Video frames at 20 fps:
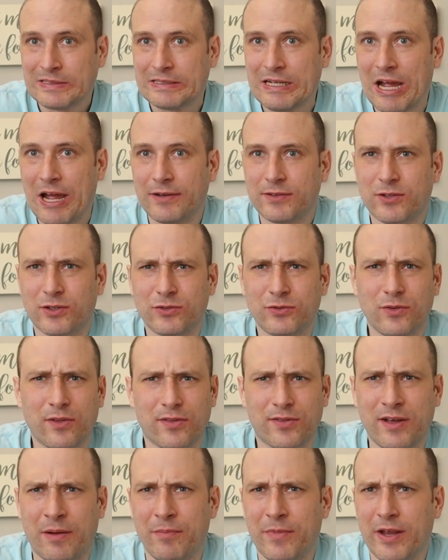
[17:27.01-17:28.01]
and I'm gonna do a
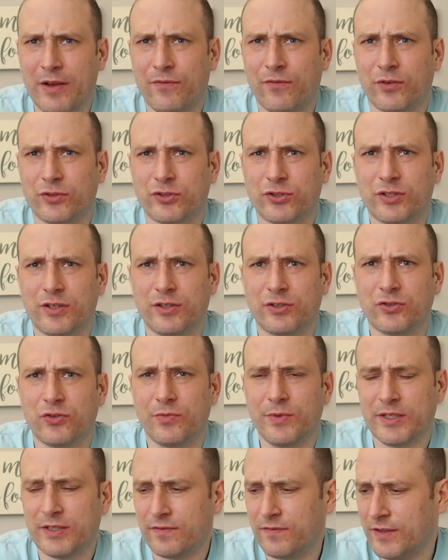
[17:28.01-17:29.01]
thumbnail for the 2
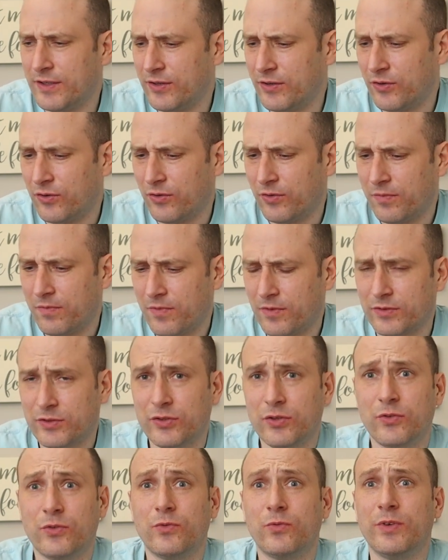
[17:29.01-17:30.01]
weeks video.
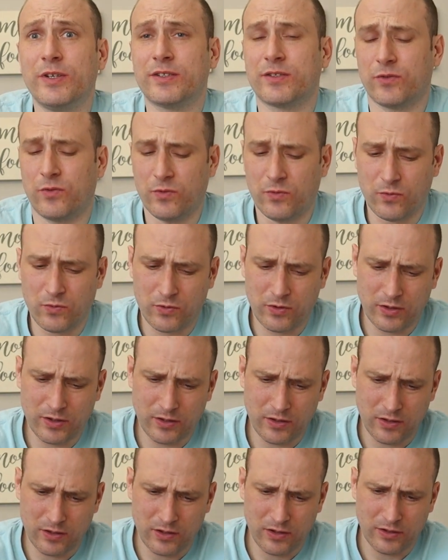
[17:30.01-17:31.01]
2 weeks ago.
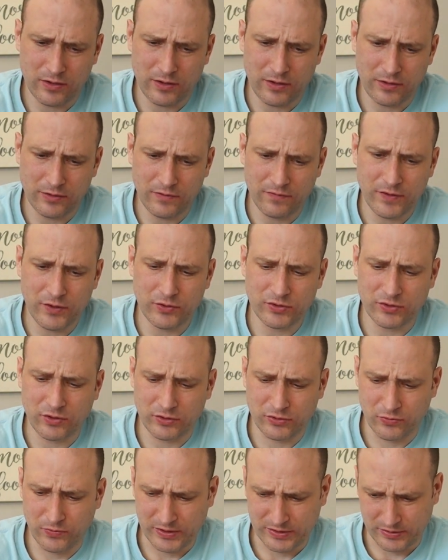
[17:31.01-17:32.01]
The video
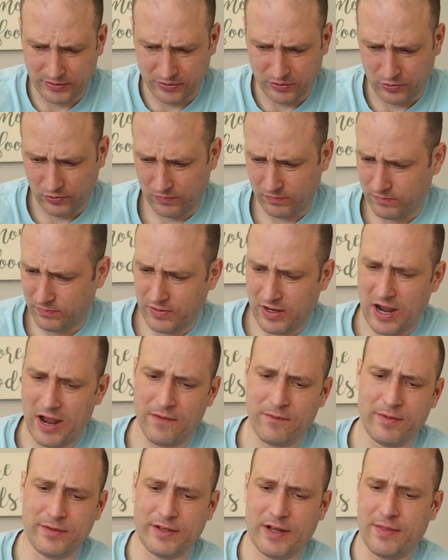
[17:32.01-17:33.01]
saw 2 weeks ago. I
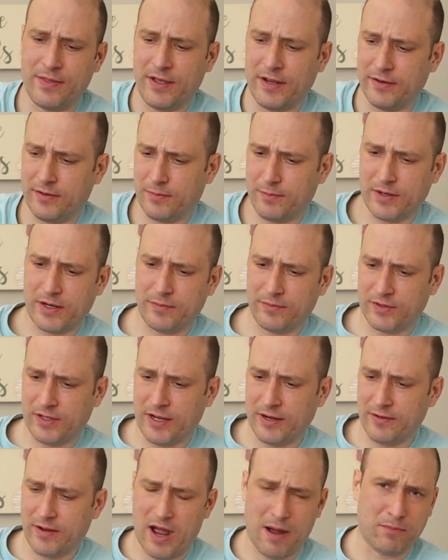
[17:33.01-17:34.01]
haven't done that, but I'm
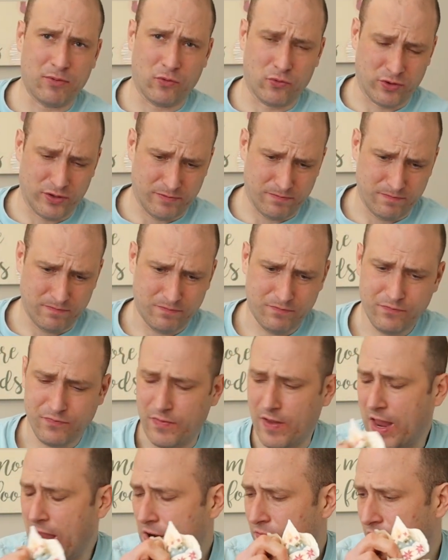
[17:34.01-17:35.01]
done. Uploaded
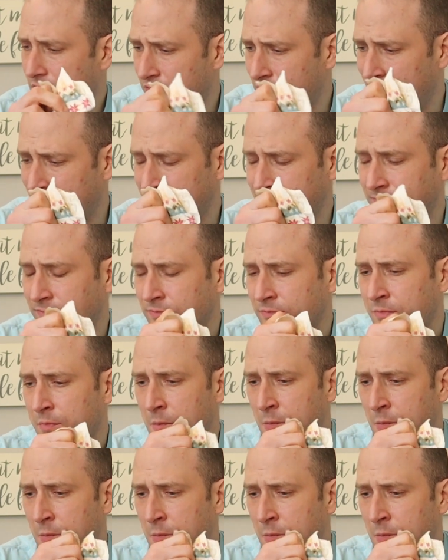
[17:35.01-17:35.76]
everything.